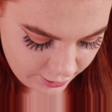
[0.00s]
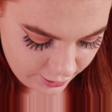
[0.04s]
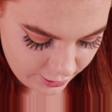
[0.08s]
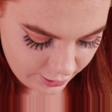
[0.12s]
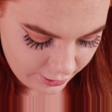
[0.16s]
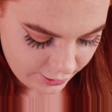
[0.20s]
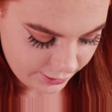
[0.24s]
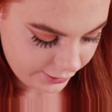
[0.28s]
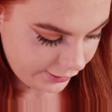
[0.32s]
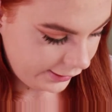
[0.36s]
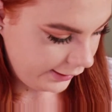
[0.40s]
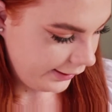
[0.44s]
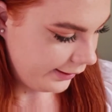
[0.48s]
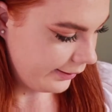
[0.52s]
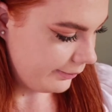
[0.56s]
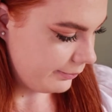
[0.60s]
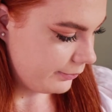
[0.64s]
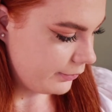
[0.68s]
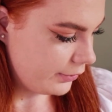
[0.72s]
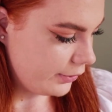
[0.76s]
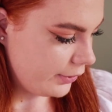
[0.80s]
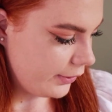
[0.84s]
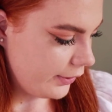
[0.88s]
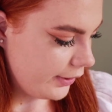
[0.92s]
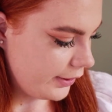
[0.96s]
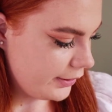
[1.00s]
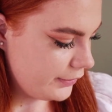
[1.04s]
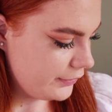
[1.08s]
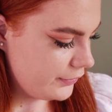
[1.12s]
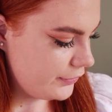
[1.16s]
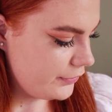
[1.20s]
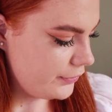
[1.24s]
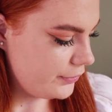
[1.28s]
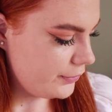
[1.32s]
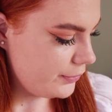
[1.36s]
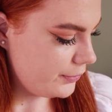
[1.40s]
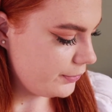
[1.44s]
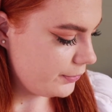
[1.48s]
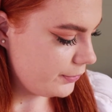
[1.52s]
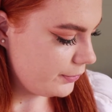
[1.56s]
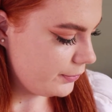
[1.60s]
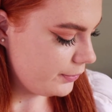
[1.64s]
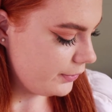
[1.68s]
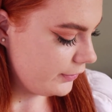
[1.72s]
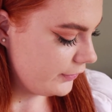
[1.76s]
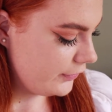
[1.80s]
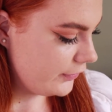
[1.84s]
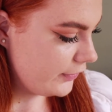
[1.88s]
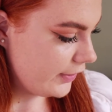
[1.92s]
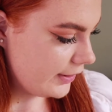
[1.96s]
I am going to
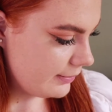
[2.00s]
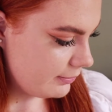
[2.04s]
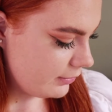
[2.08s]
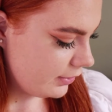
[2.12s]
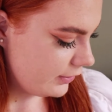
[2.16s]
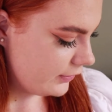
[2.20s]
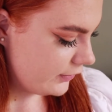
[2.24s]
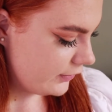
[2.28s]
set my